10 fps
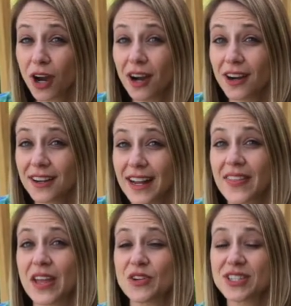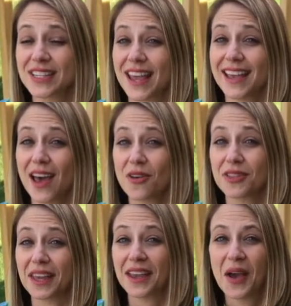hard and that you're staying
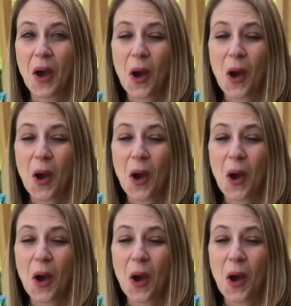healthy.